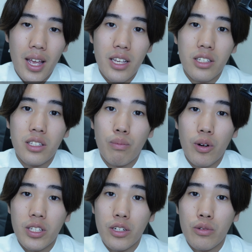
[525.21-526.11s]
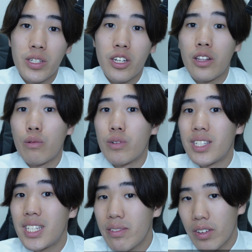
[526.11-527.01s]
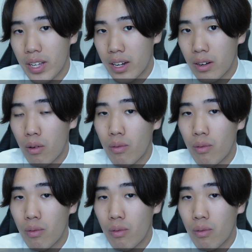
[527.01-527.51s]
is the person who is on the receiving end